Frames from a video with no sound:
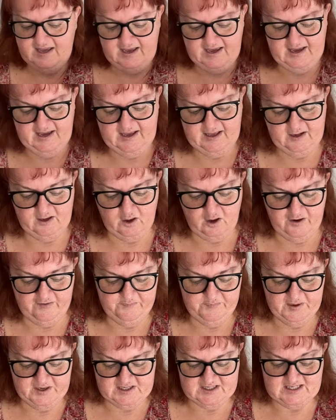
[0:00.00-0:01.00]
And I've
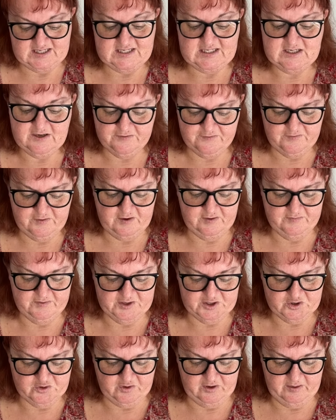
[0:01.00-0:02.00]
picked a different
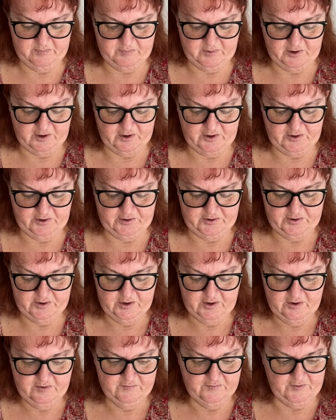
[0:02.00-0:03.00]
Victorian motto
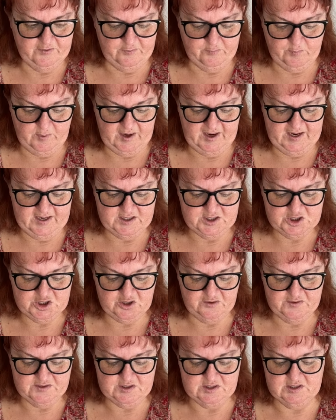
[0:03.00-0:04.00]
for the red.
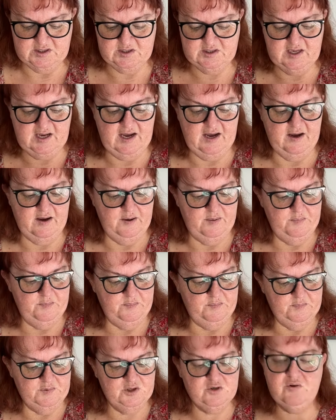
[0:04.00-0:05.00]
So this is
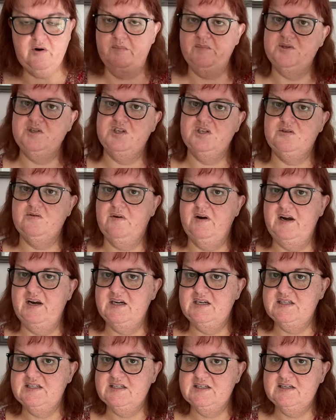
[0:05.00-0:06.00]
scrumptious
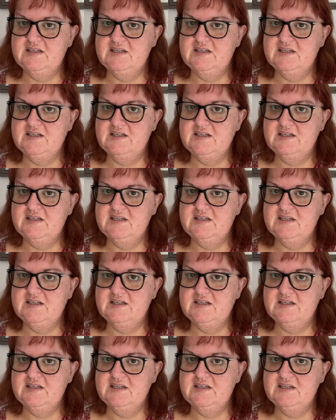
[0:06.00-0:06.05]
red.